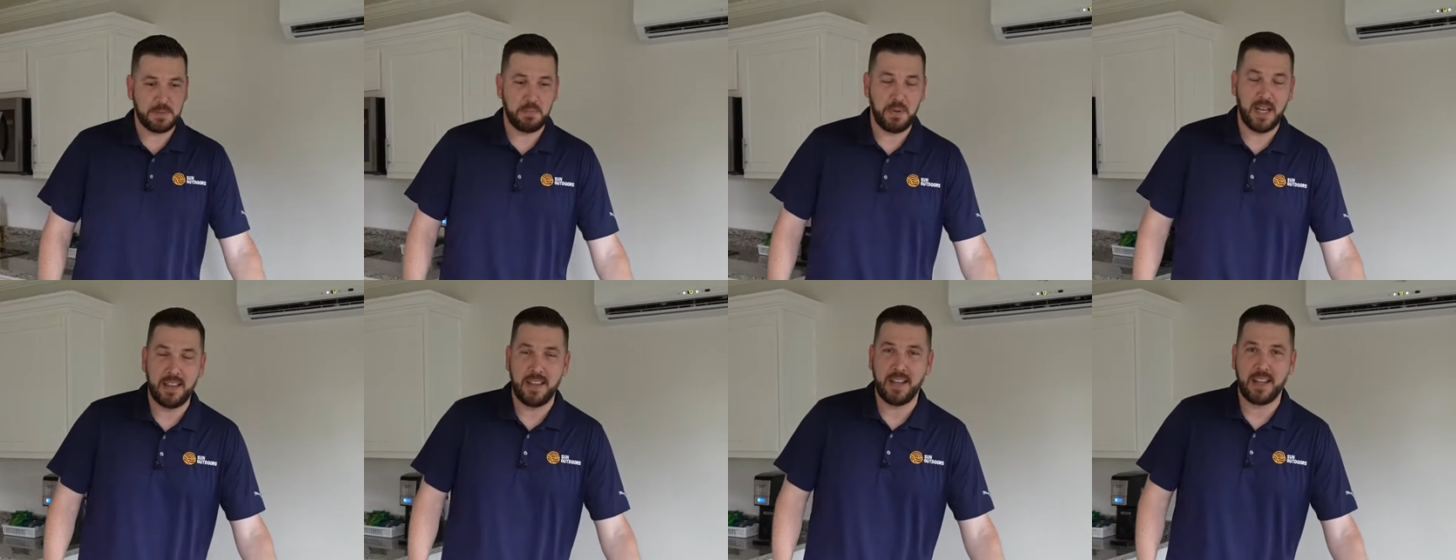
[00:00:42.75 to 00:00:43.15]

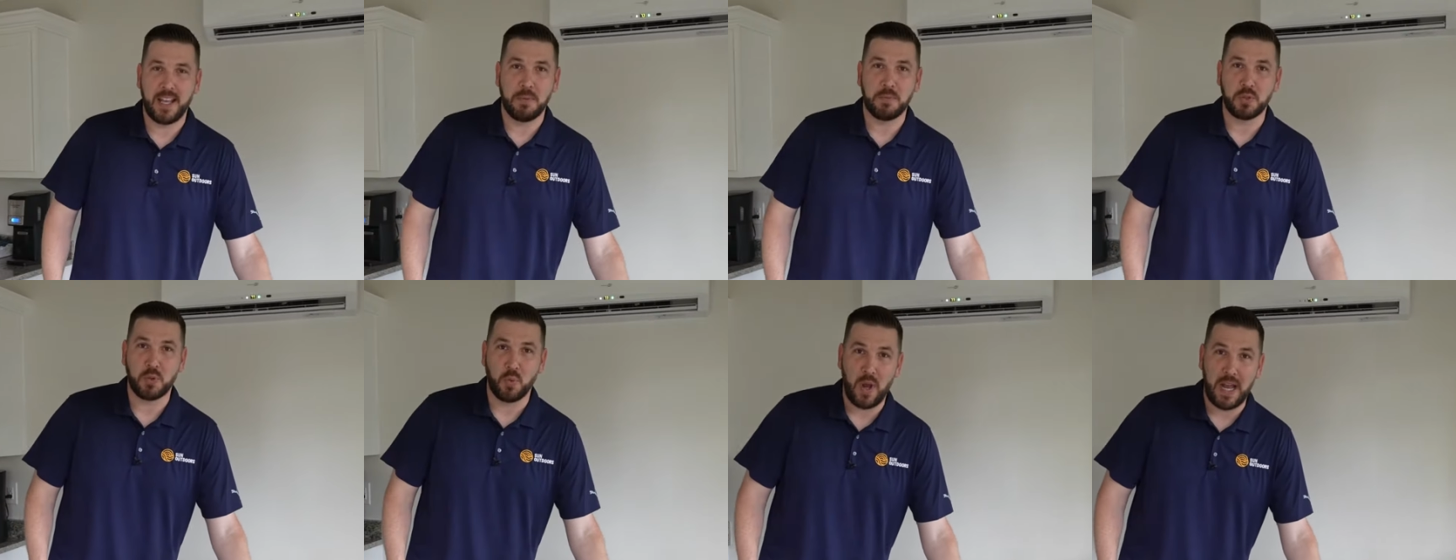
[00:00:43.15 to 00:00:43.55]
bed that
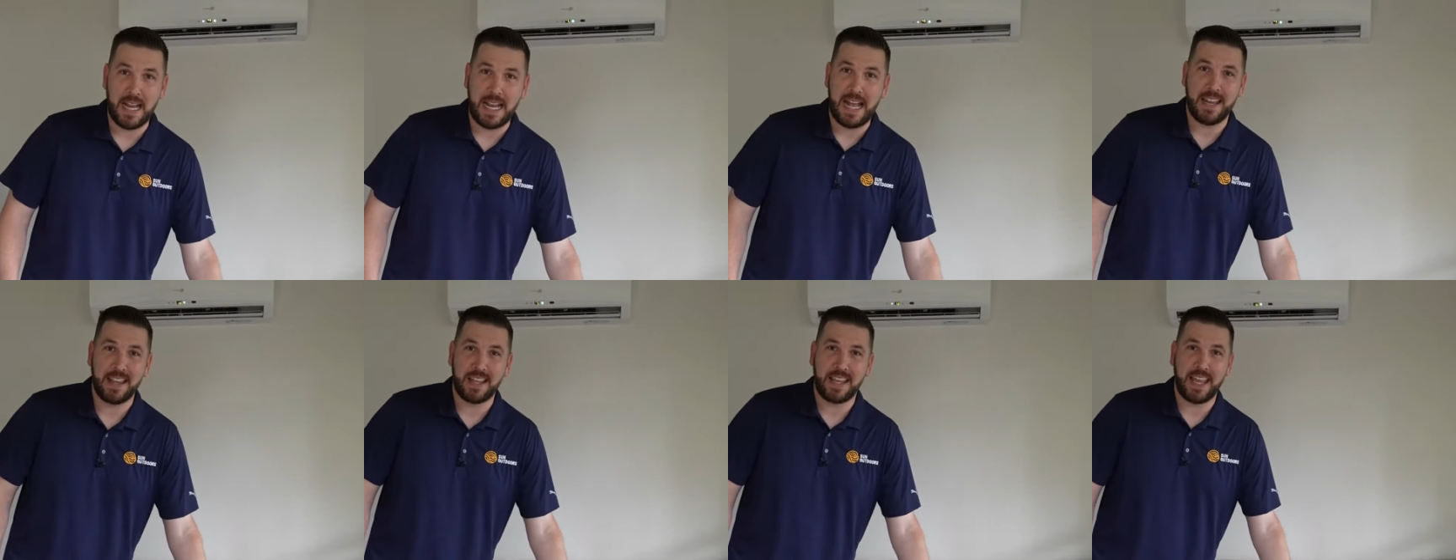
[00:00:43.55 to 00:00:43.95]
comes right
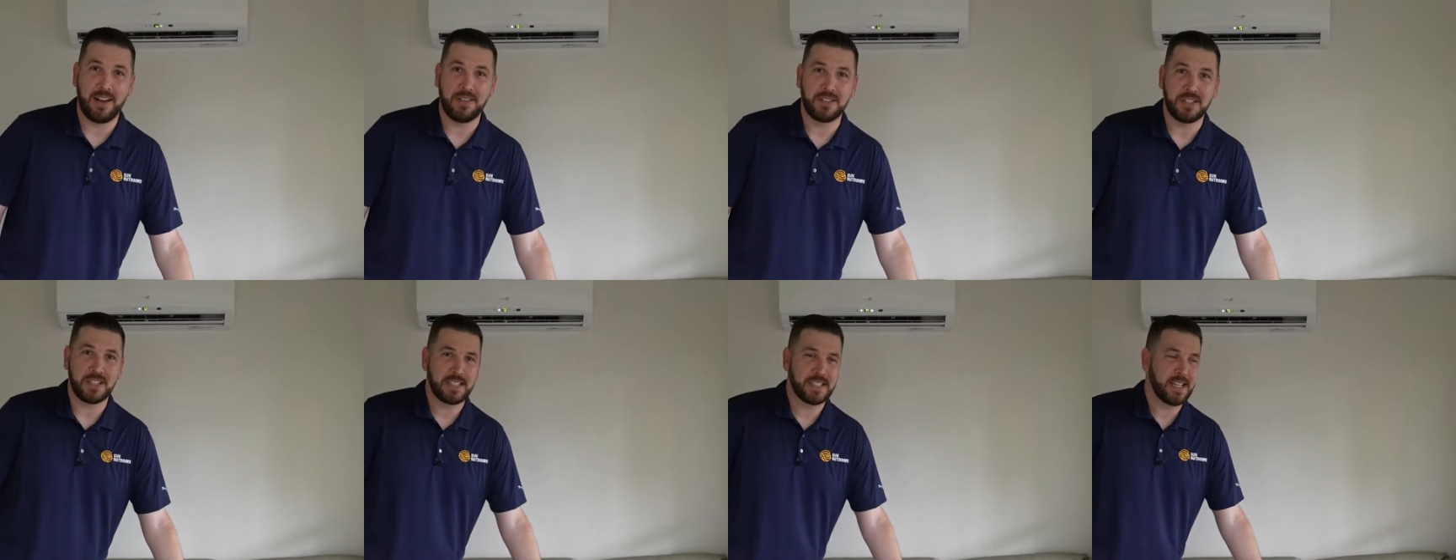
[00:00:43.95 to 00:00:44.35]
out of the
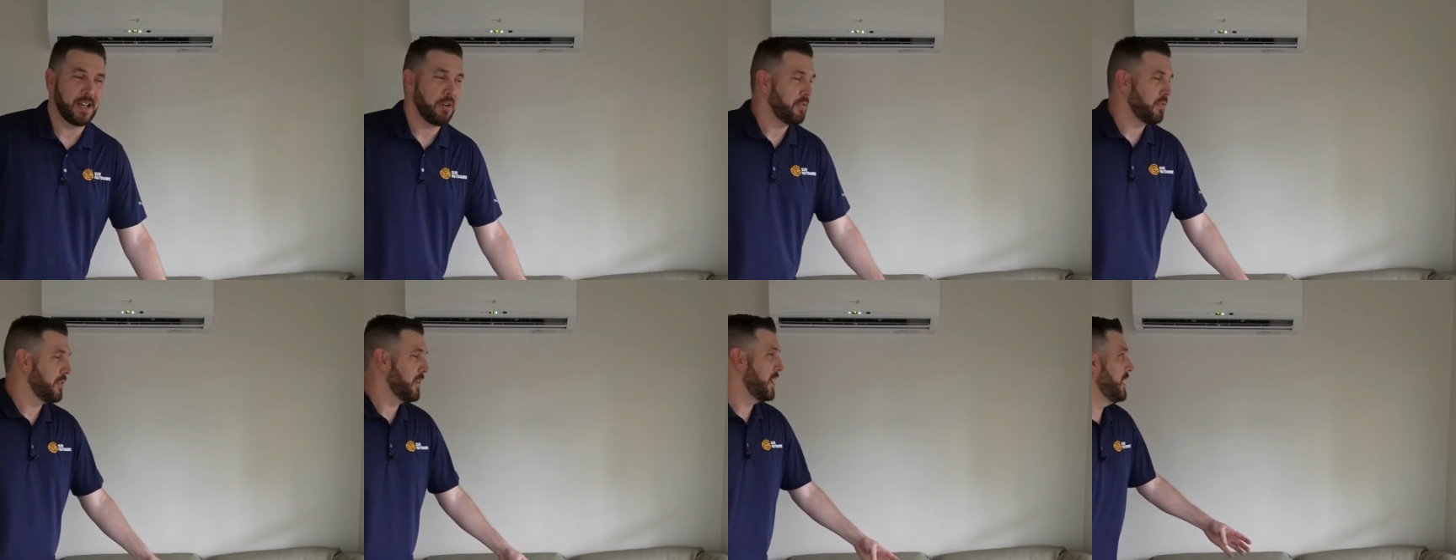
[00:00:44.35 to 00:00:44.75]
couch
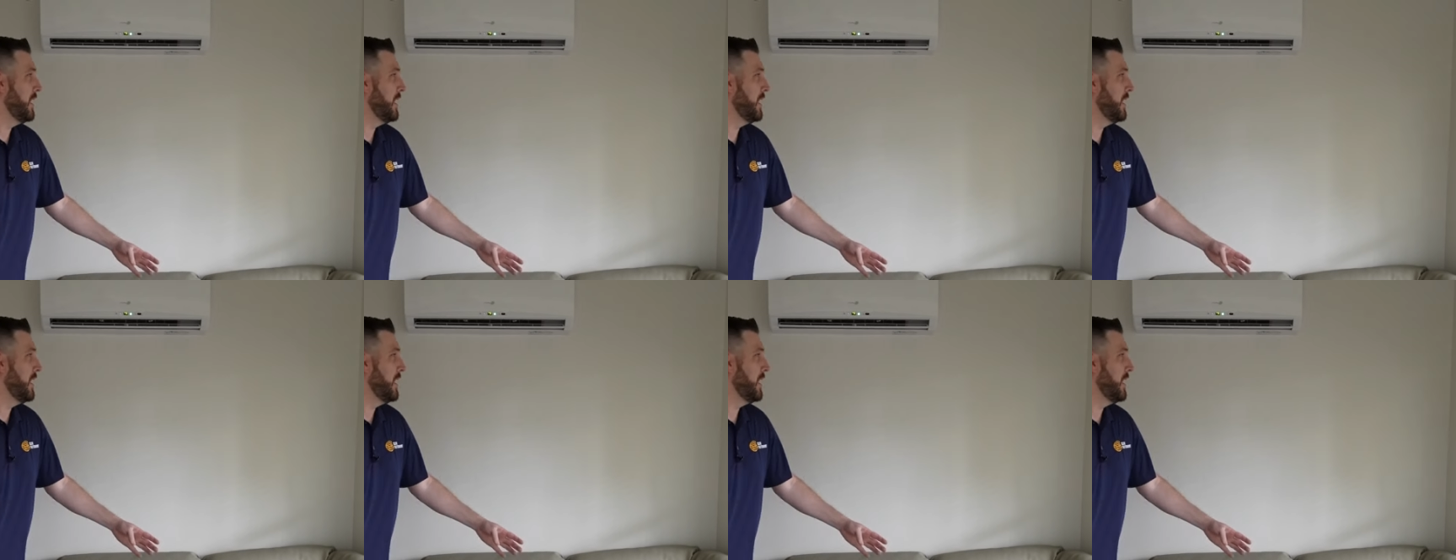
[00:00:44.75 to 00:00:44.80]
itself,